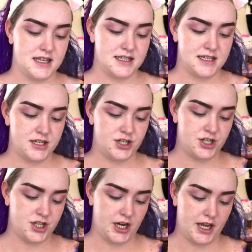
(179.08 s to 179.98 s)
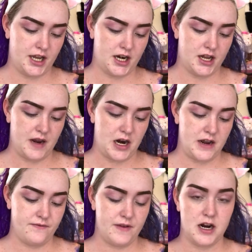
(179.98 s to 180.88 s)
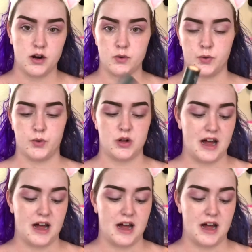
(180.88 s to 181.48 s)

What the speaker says: This is shade Very Fair Cool.